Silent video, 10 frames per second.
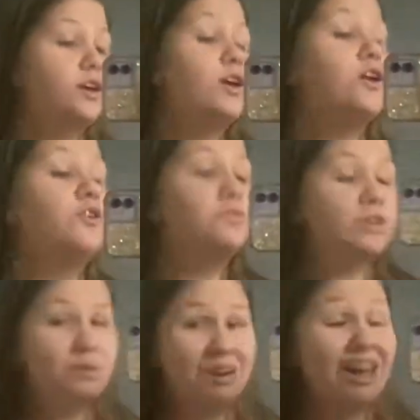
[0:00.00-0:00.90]
hopefully
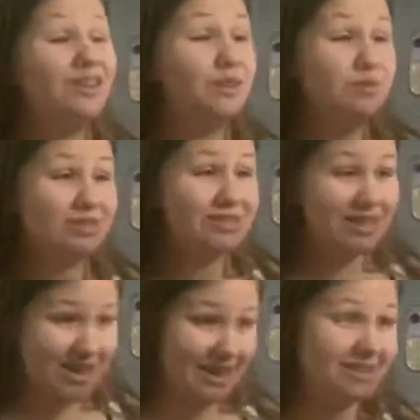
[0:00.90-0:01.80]
when I lose
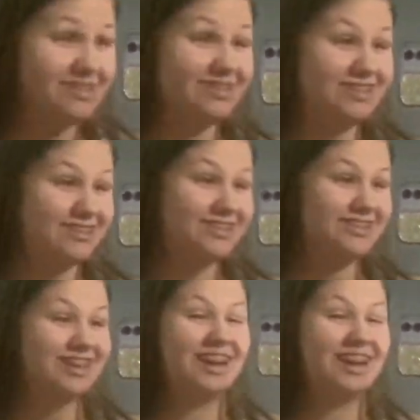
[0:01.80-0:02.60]
this,